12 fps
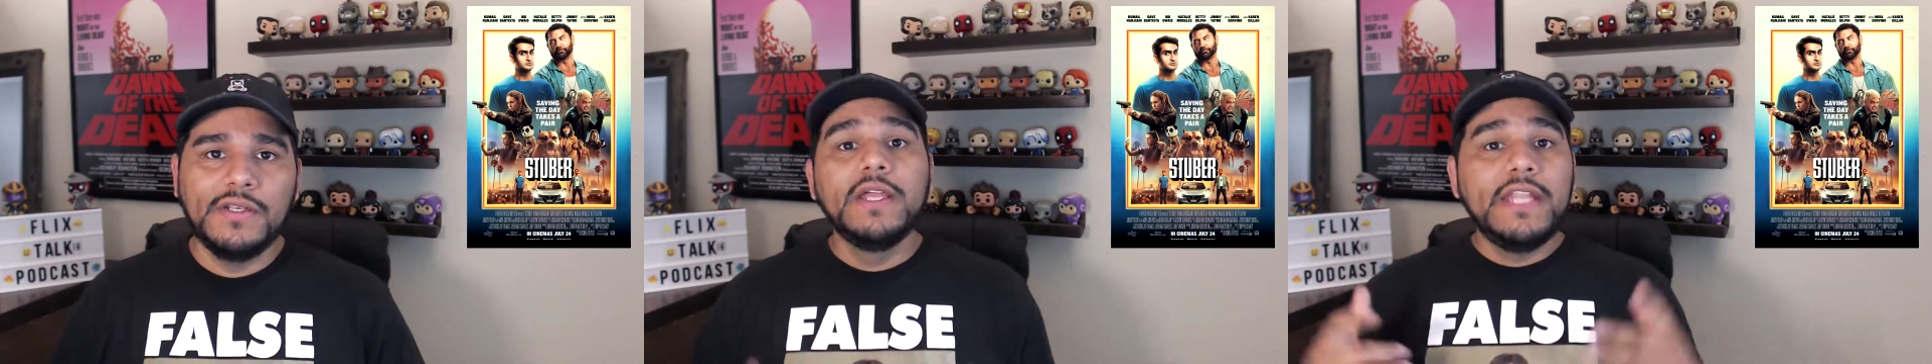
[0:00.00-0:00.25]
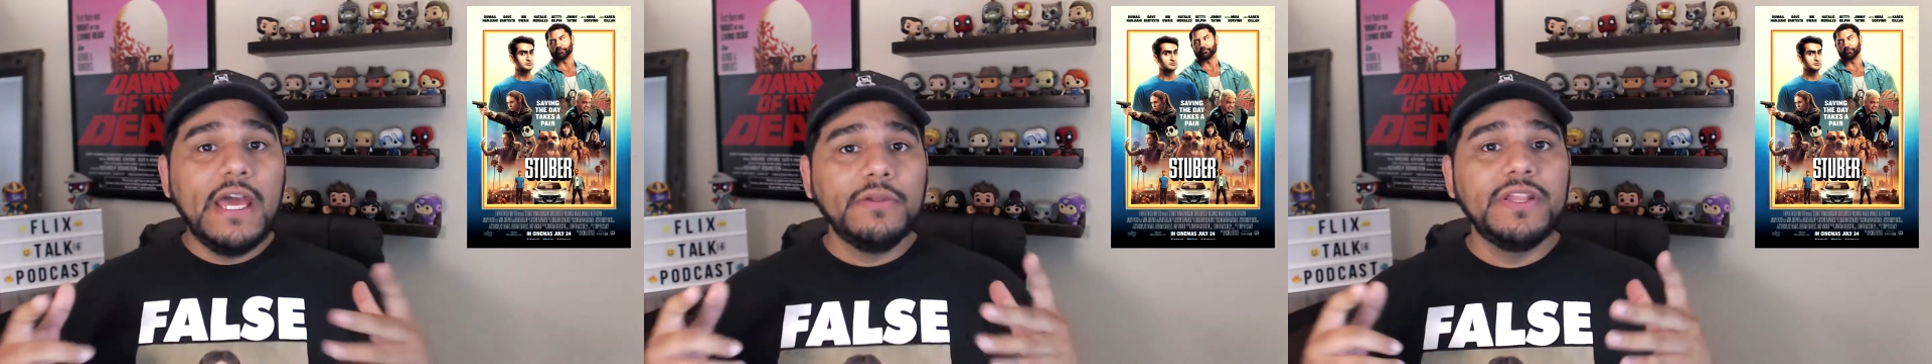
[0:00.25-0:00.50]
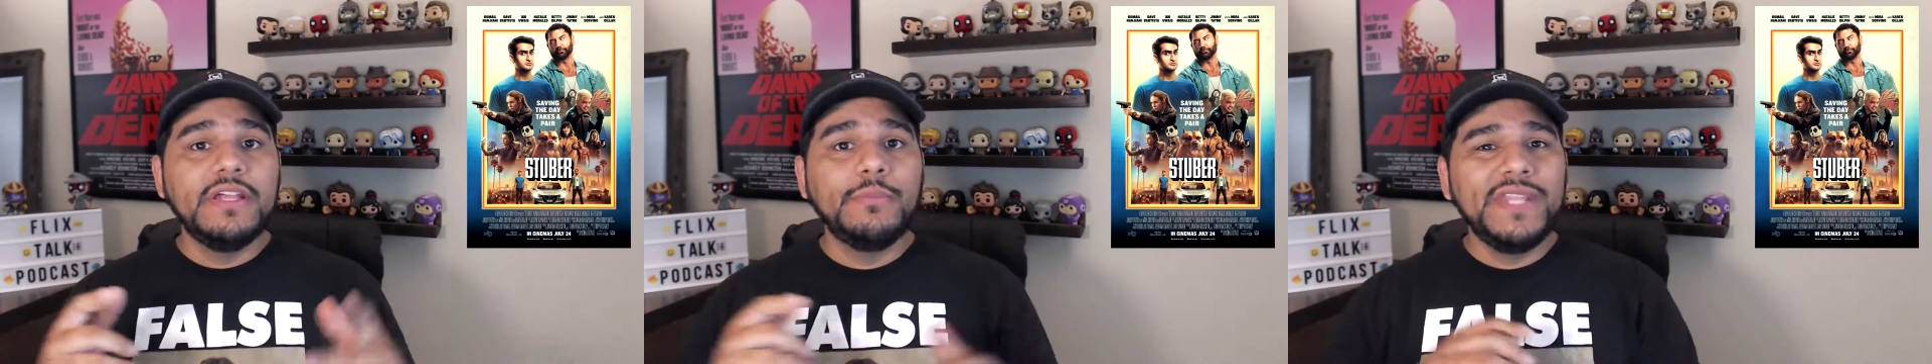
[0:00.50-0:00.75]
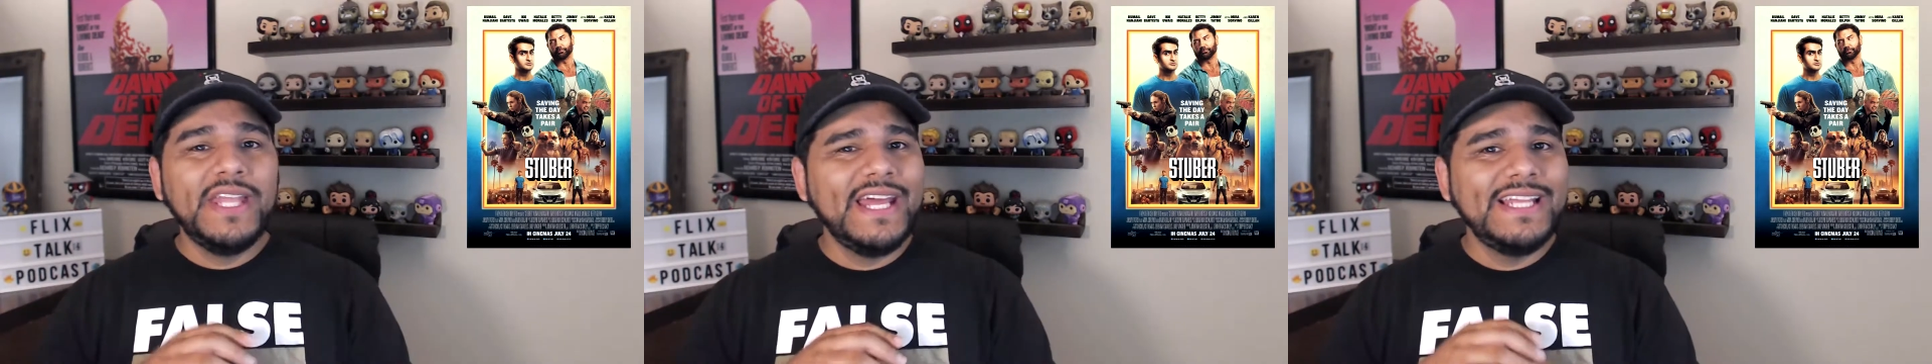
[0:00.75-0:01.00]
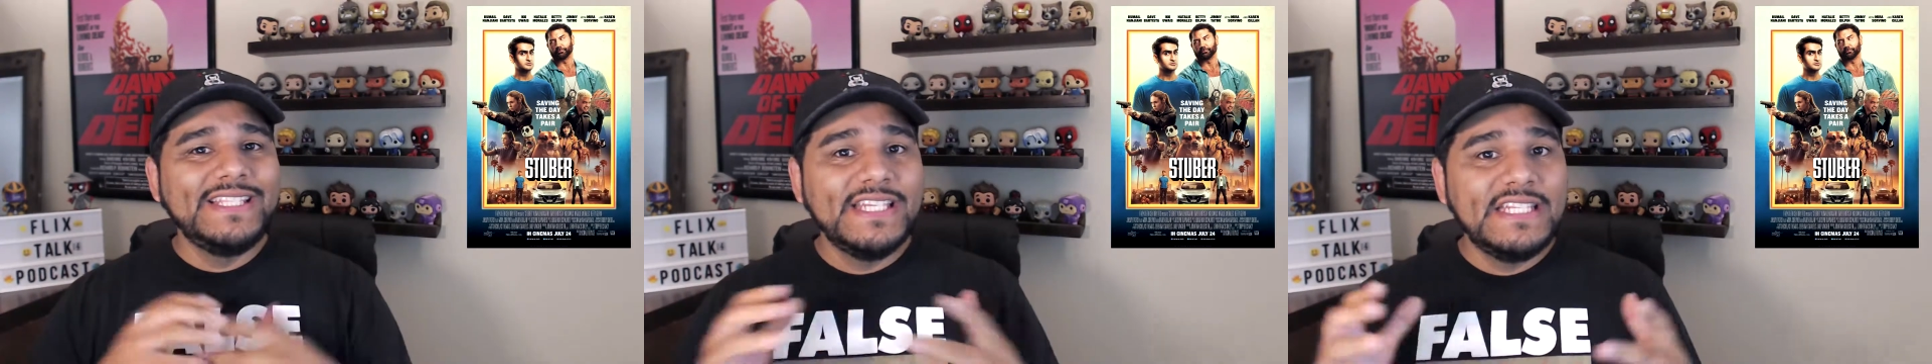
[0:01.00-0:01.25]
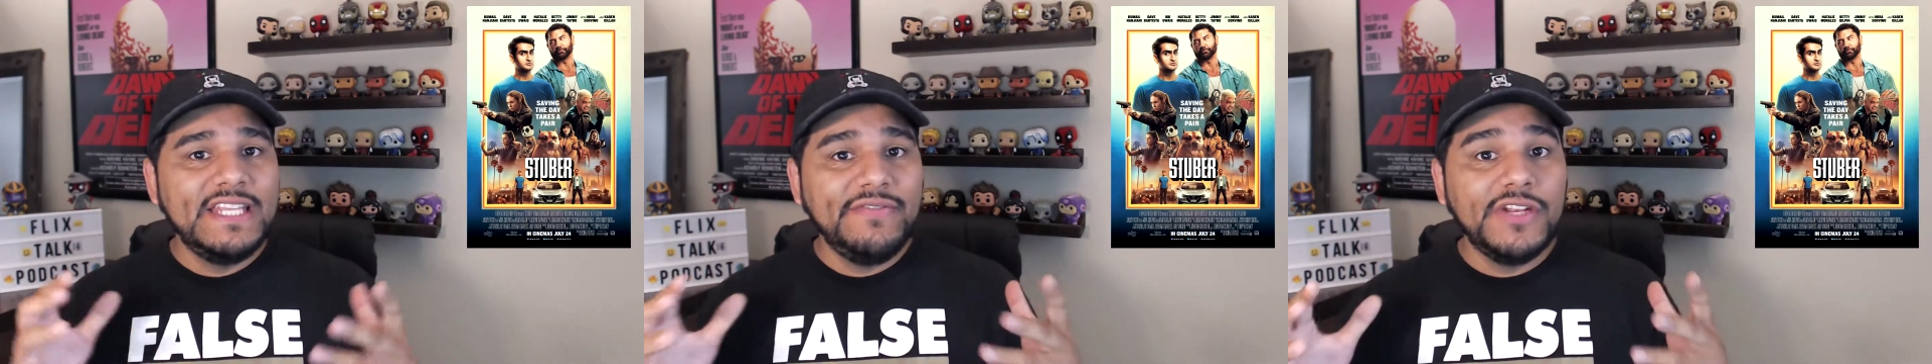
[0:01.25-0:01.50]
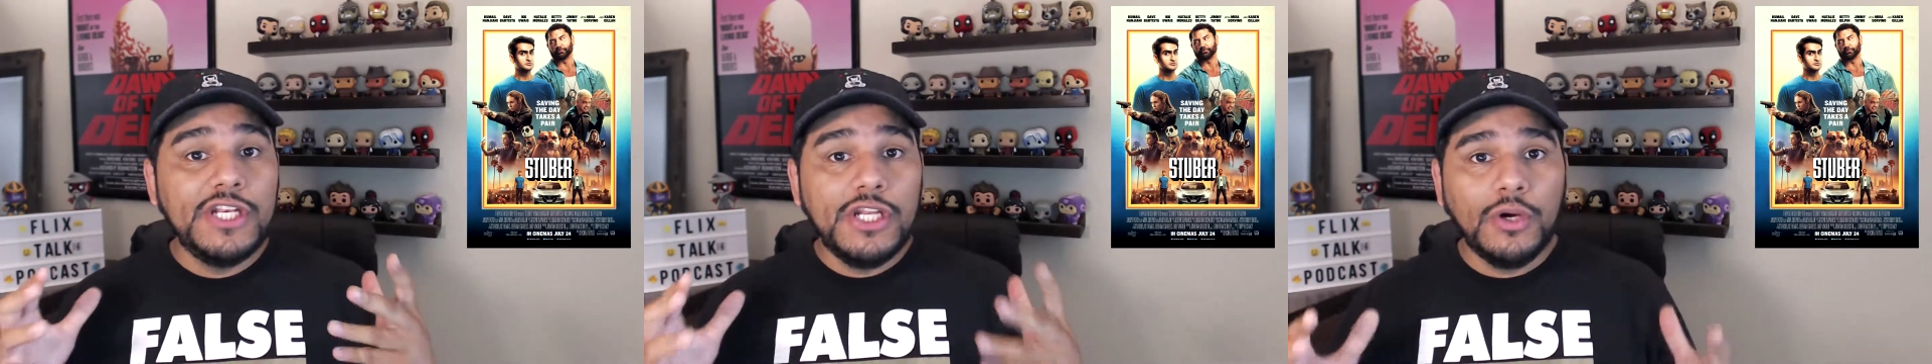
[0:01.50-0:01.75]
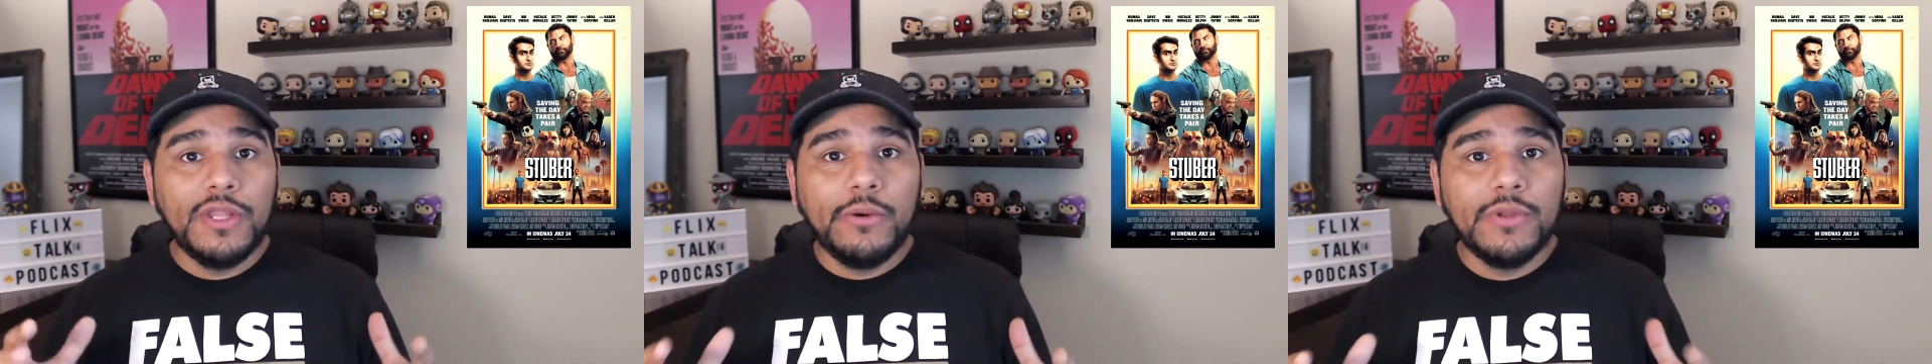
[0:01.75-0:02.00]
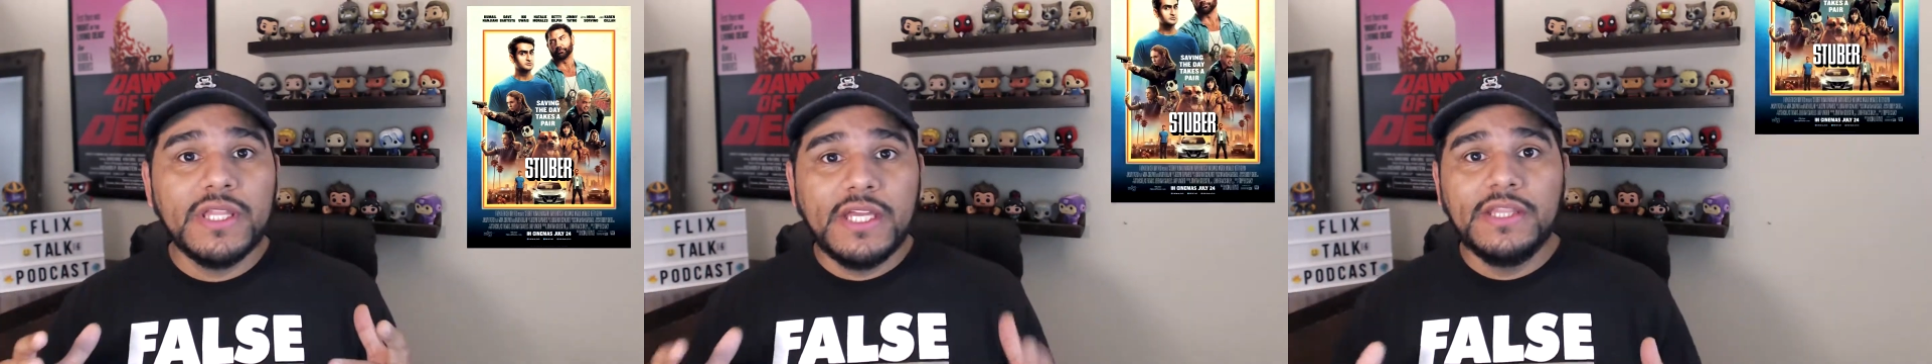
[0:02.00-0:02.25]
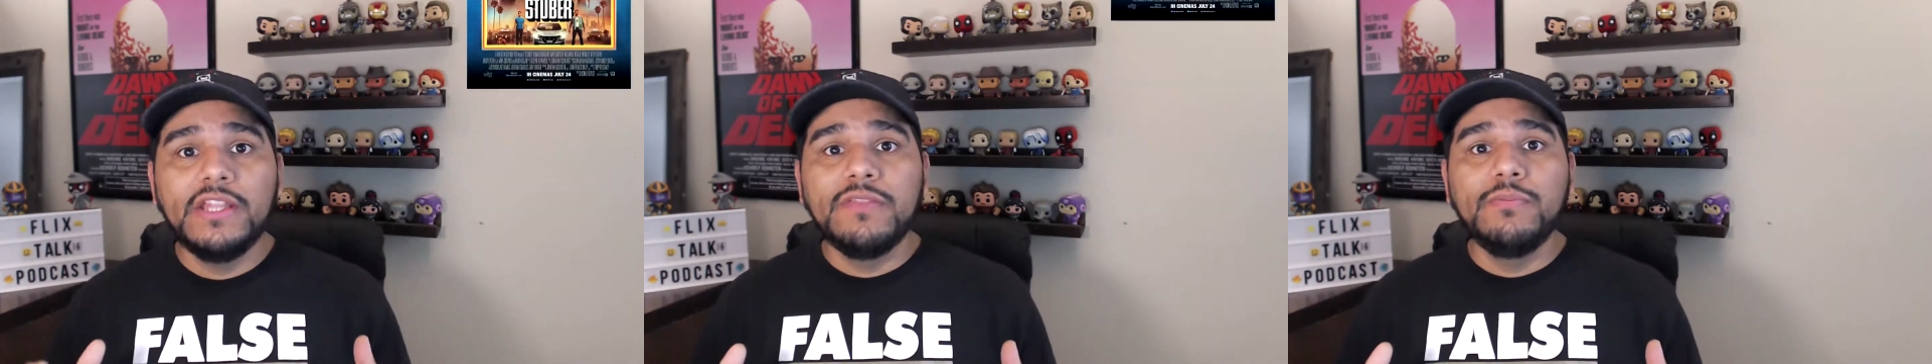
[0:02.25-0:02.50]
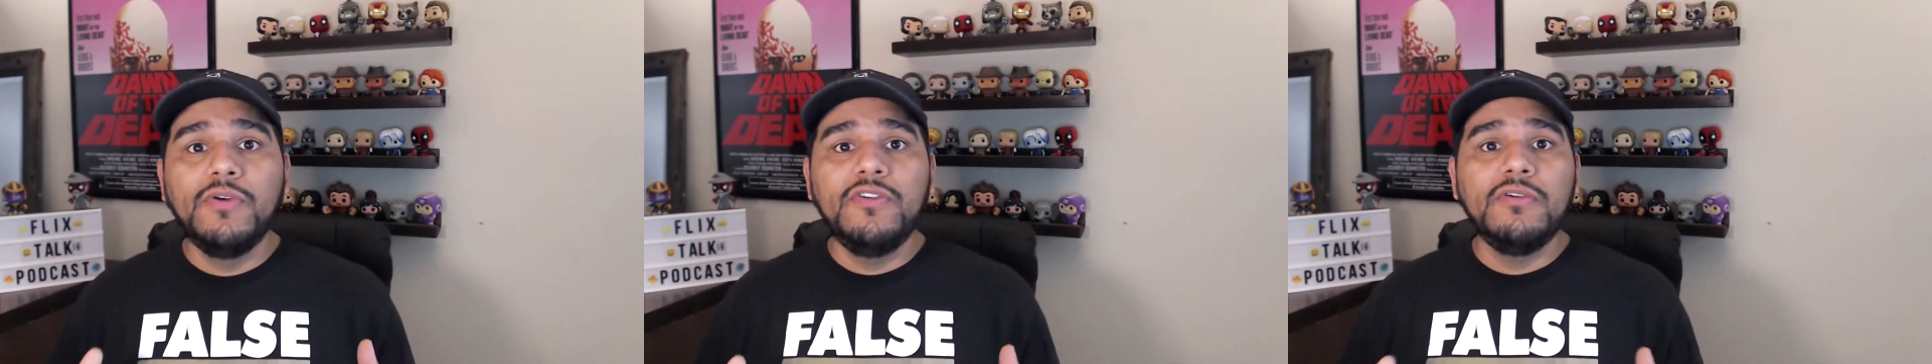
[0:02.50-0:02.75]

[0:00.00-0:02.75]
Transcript: Now, someone that I didn't even know that was in this movie